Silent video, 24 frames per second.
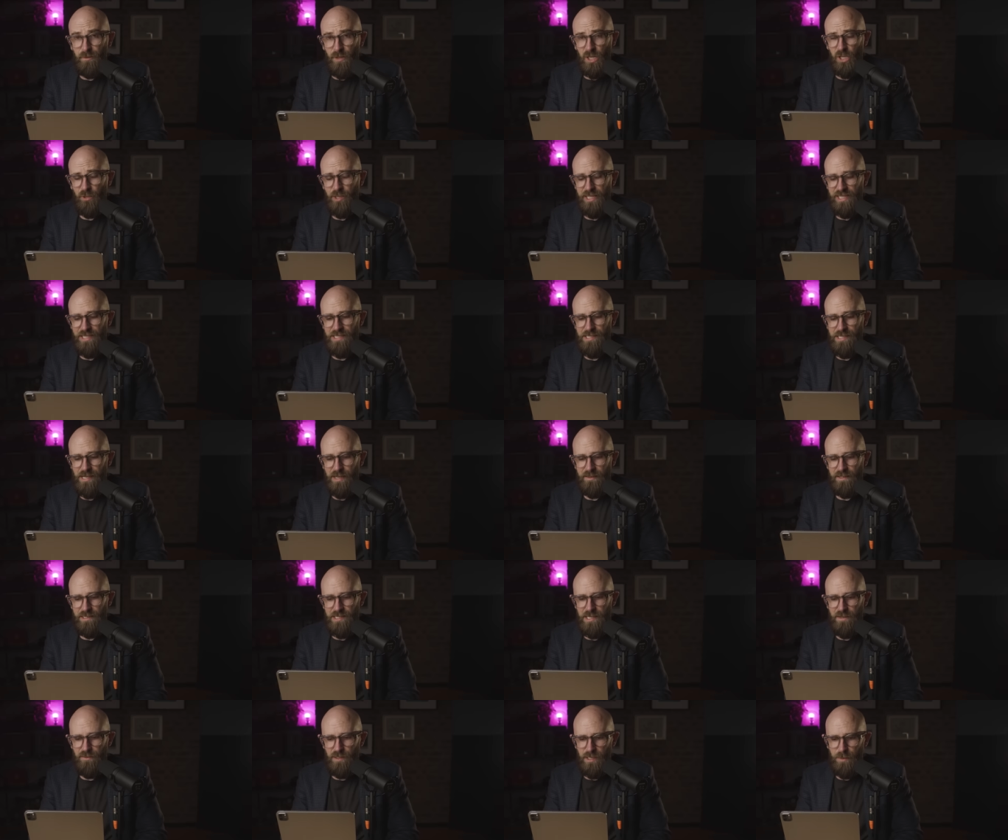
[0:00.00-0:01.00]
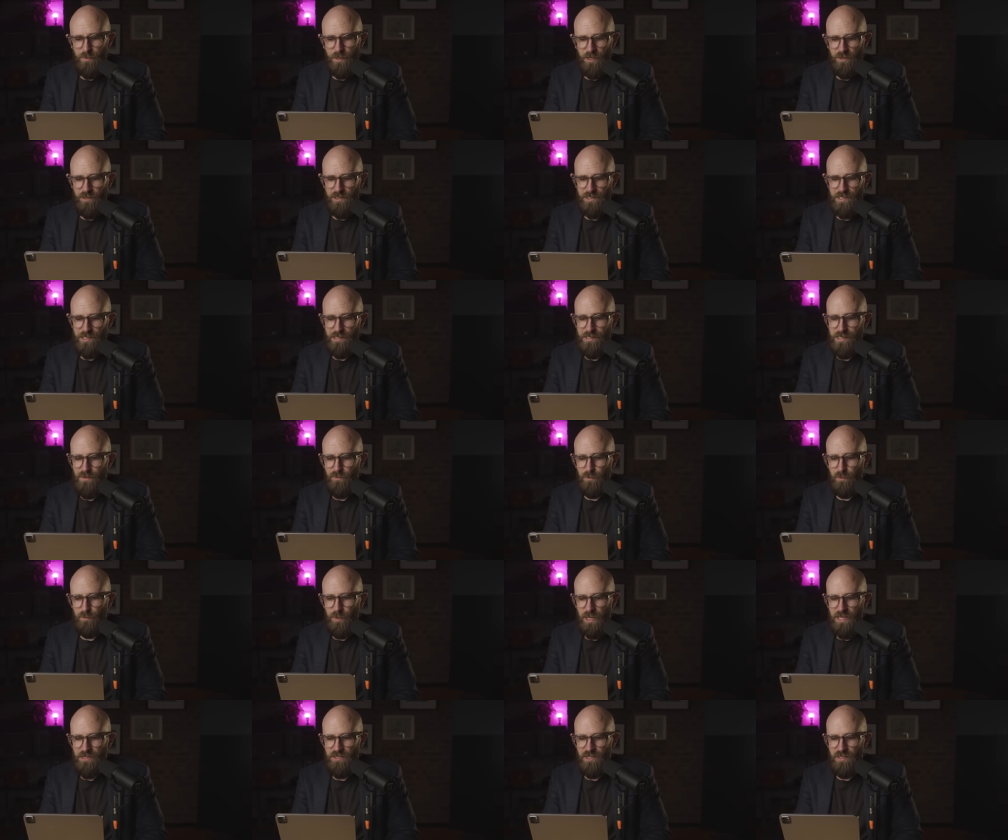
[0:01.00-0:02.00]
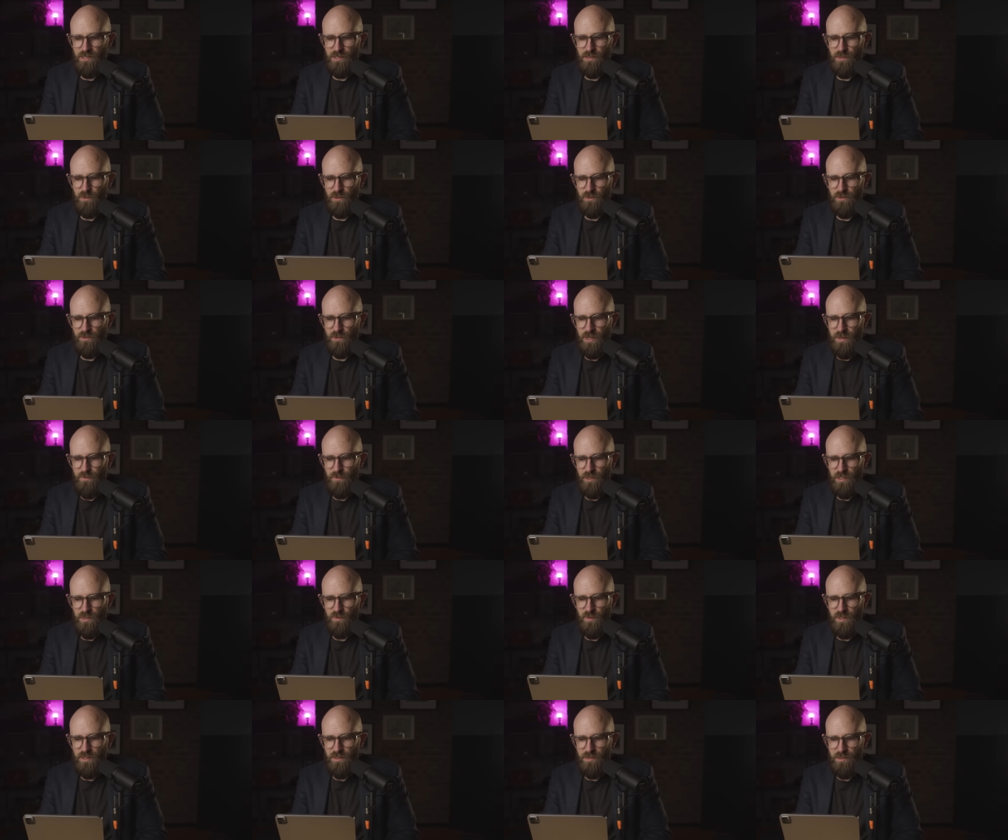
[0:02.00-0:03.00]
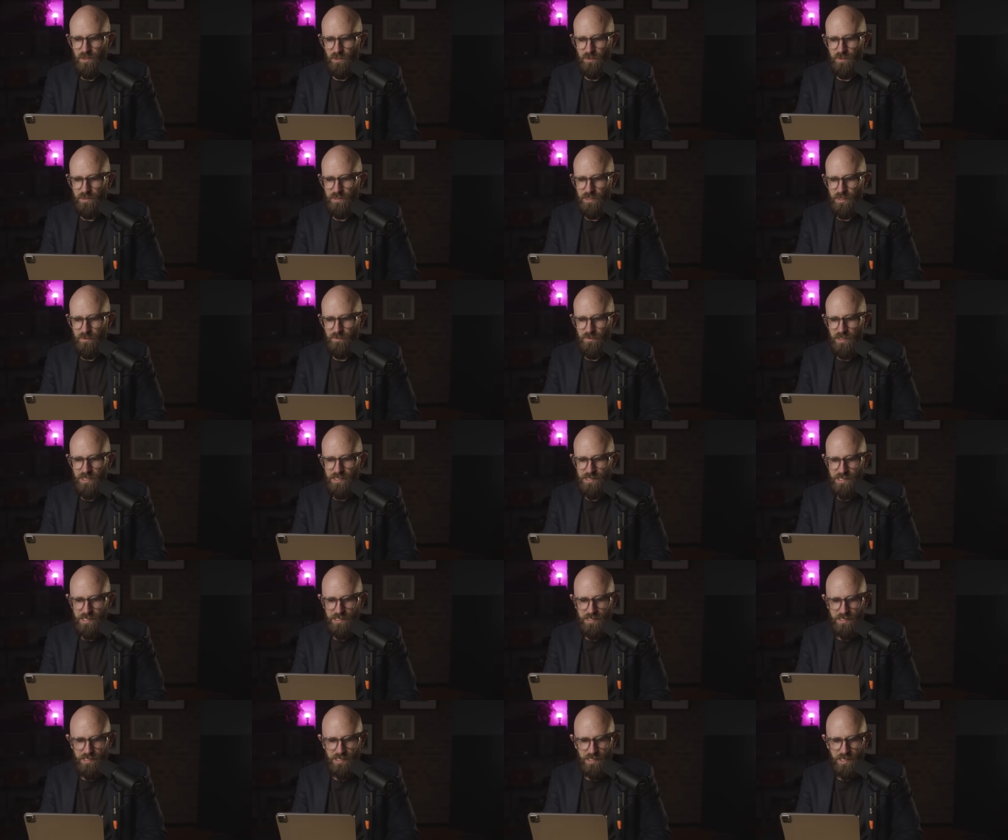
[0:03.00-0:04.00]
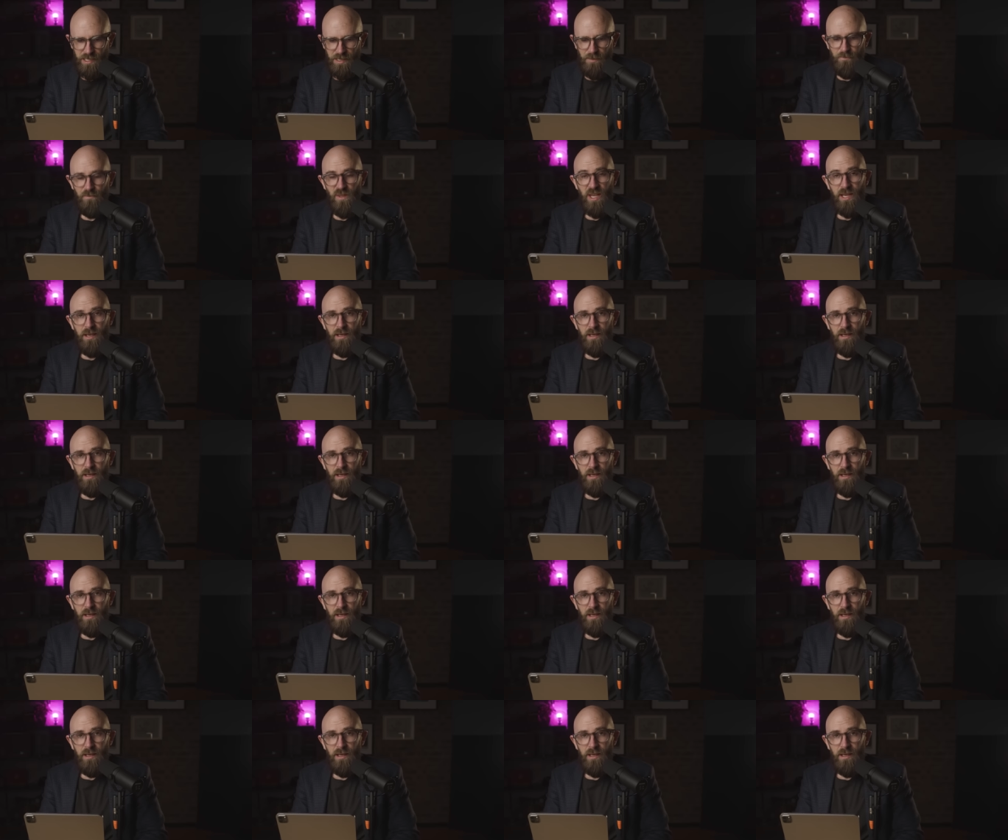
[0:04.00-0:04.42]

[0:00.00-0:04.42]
Following this and other TV appearances, several patients sought treatment with Dr. Burzynski.